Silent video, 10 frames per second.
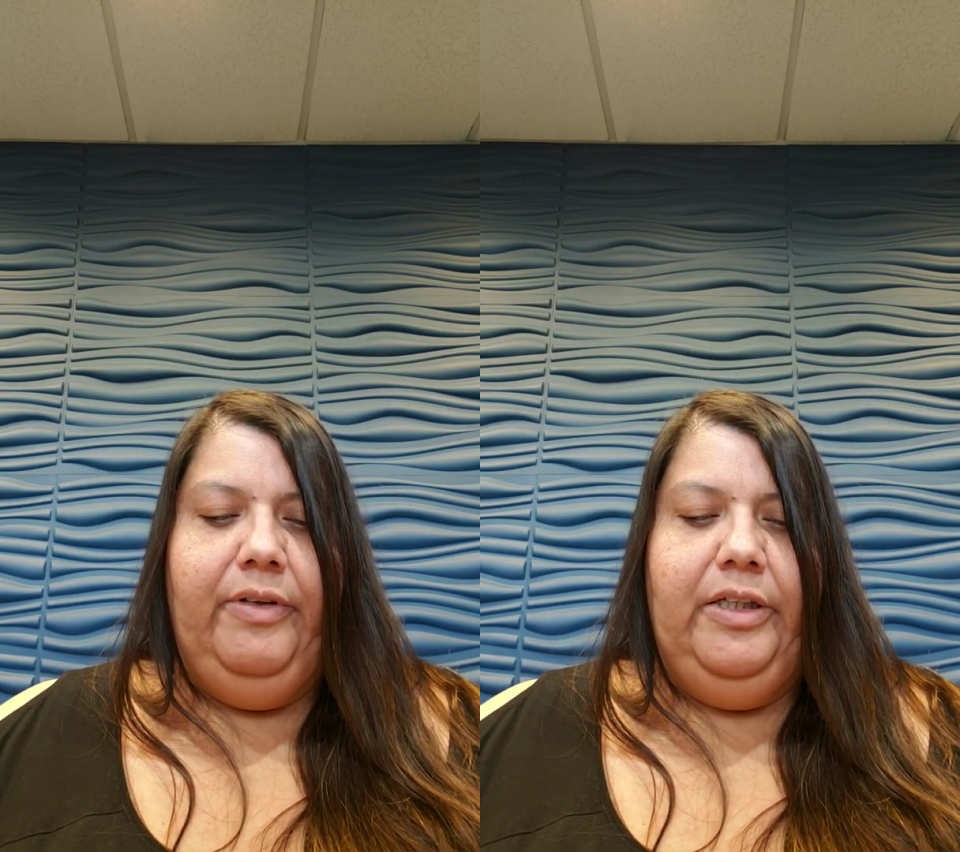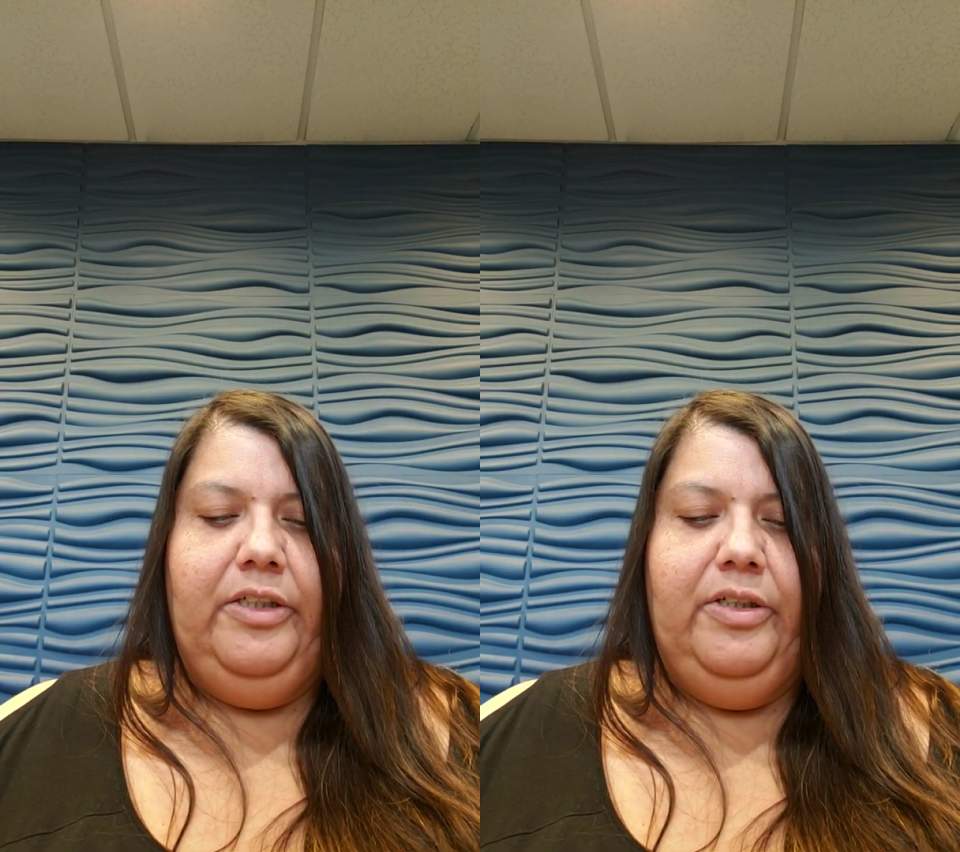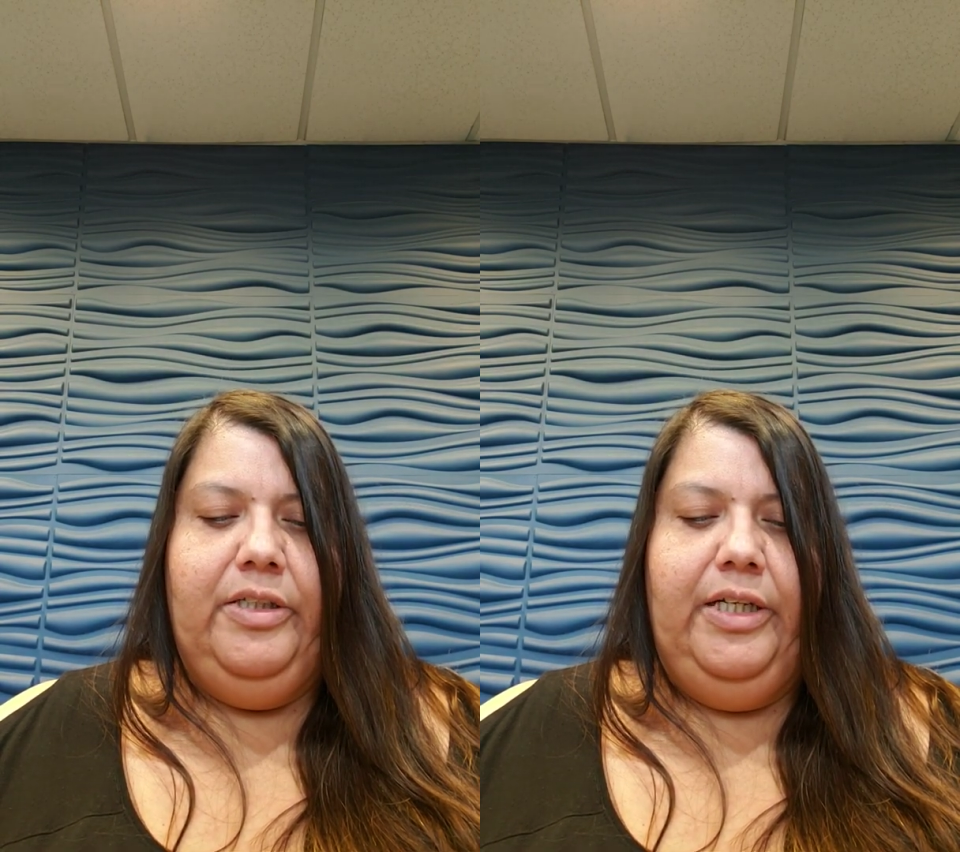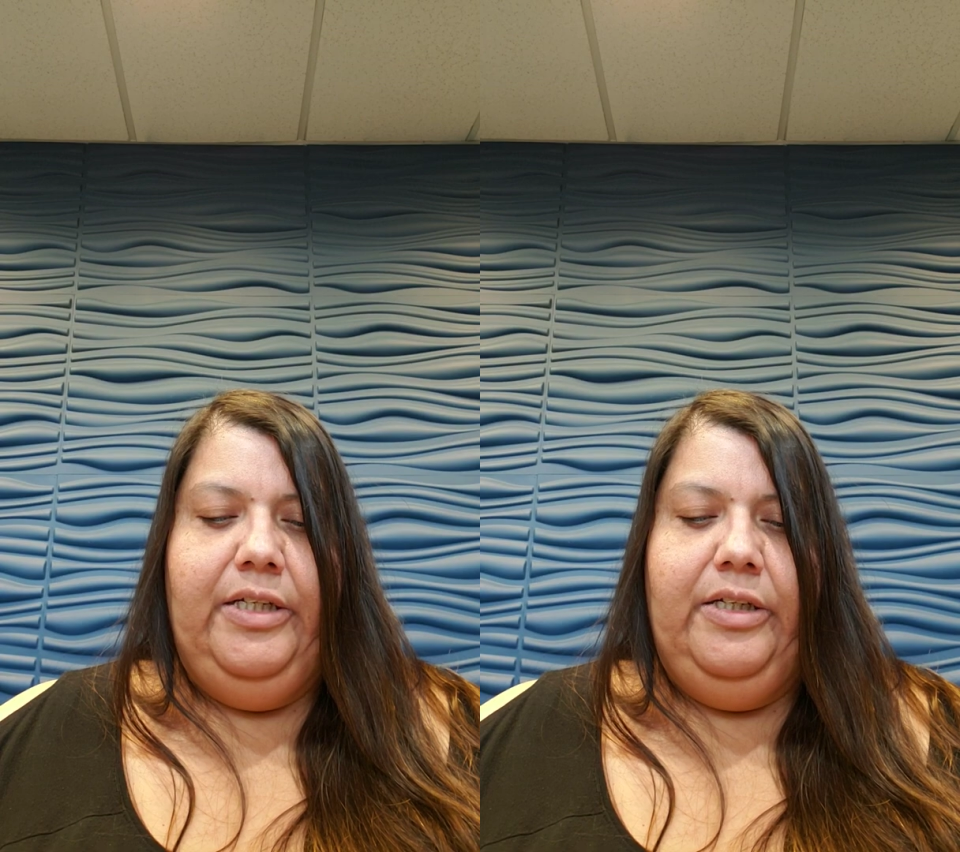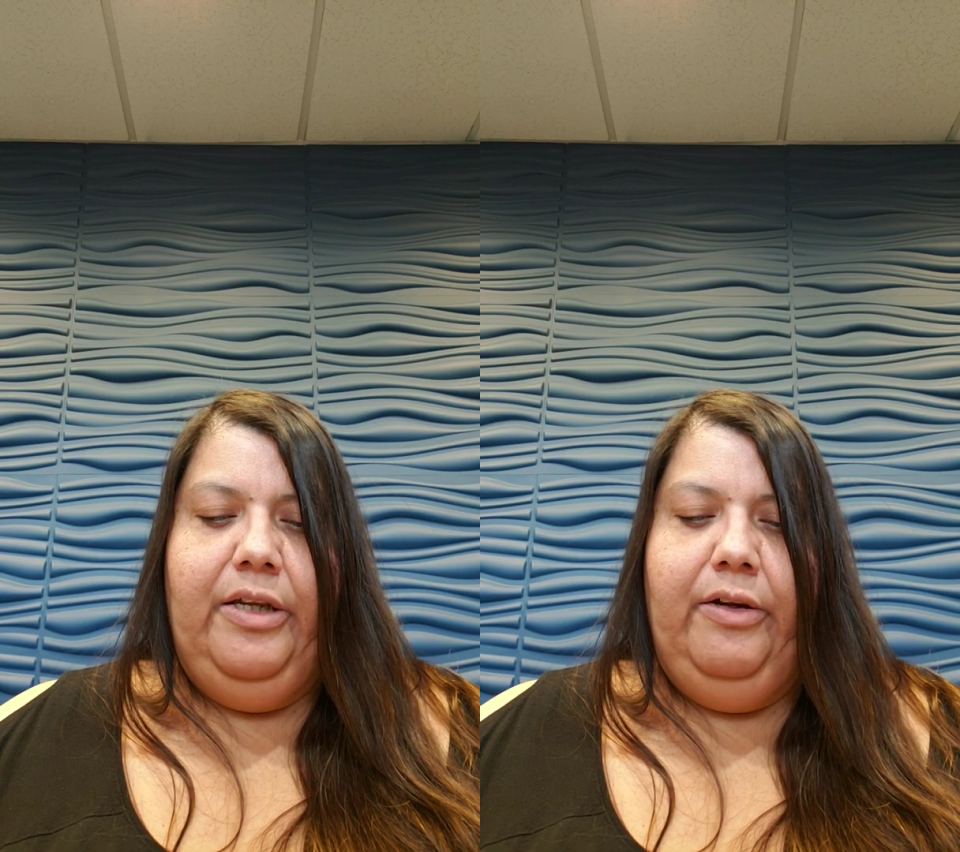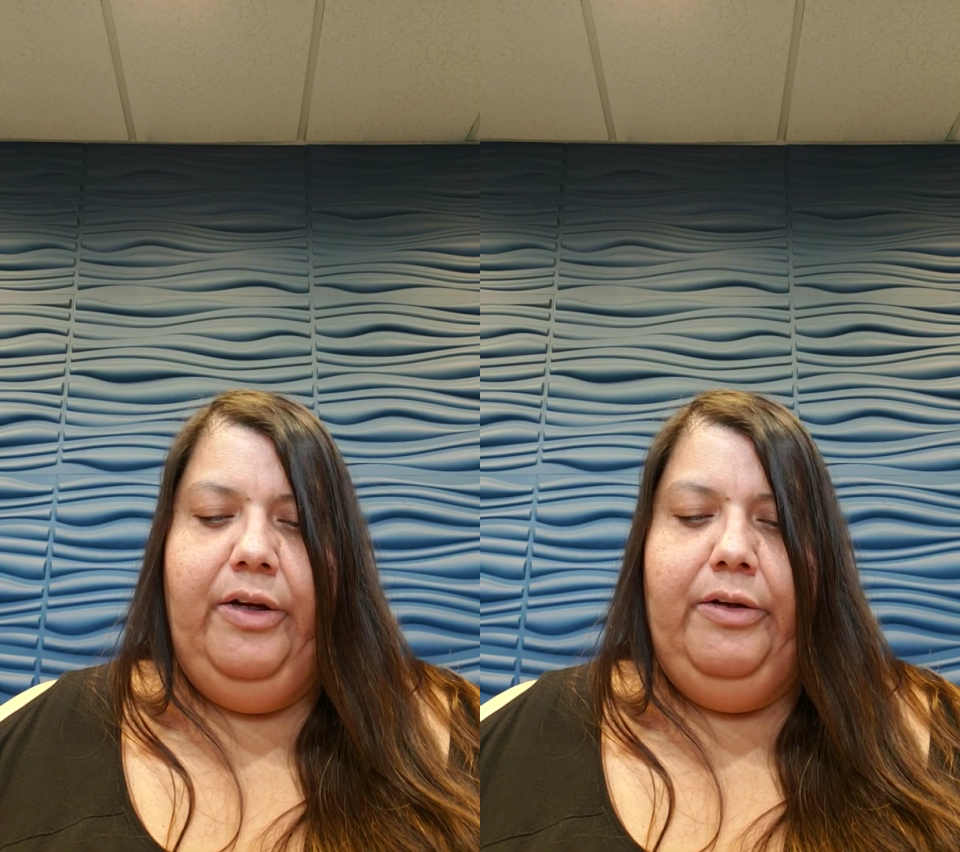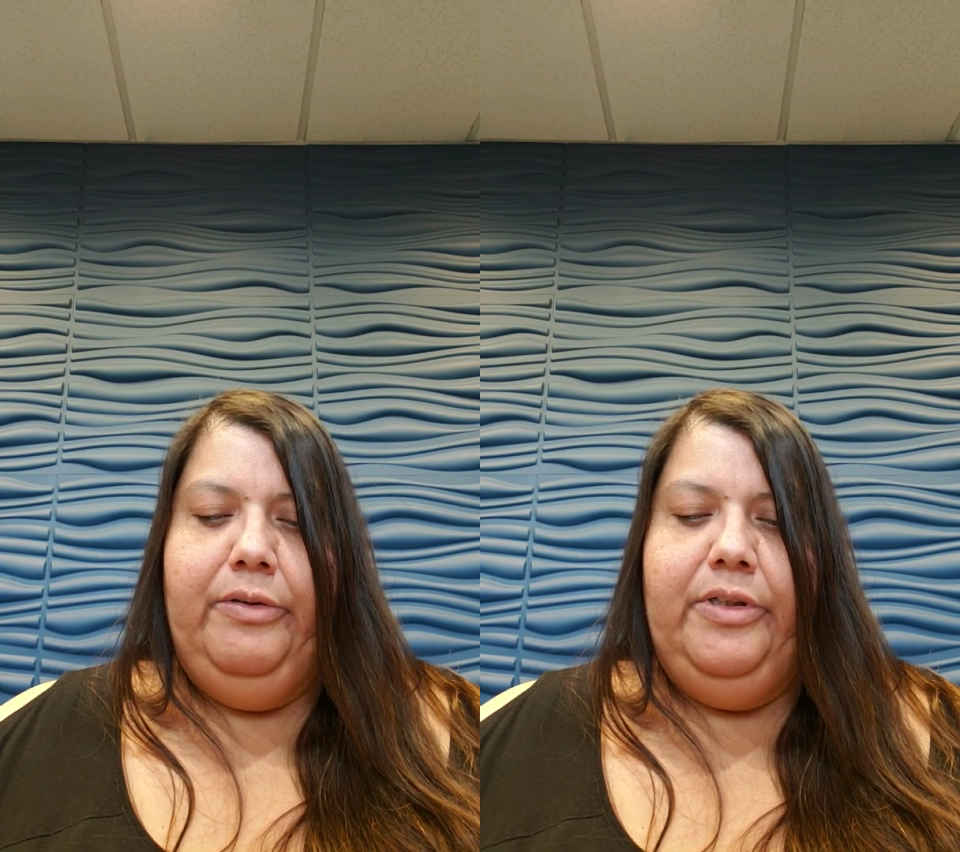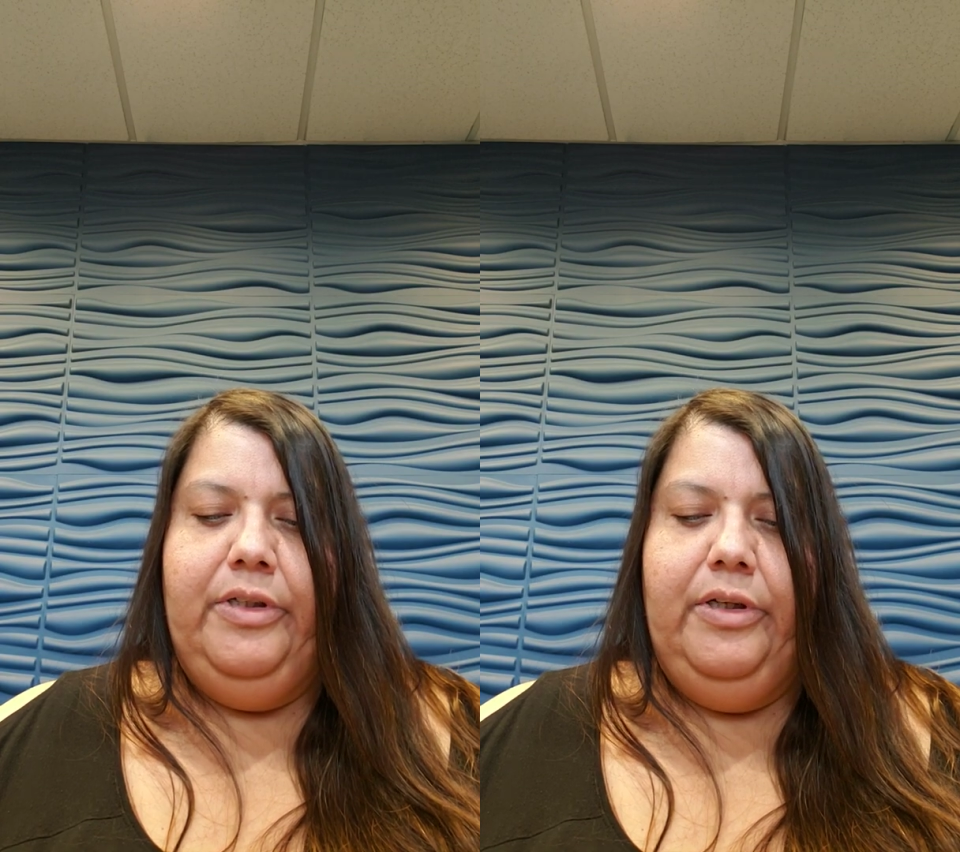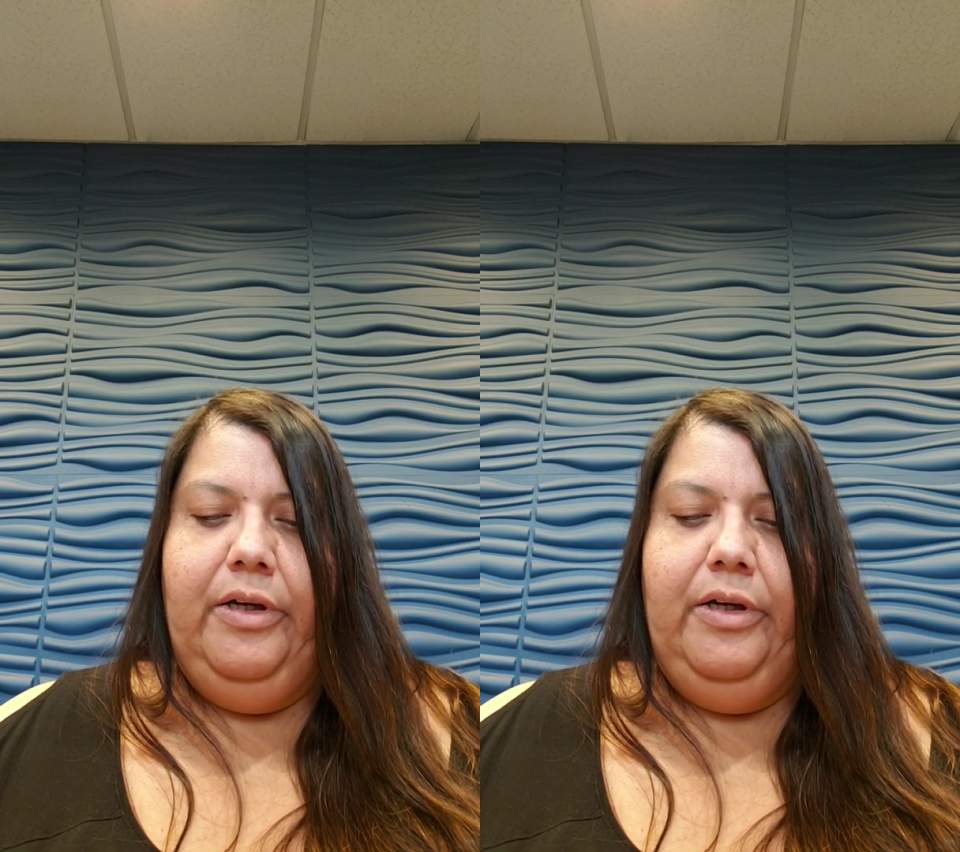electricity is another use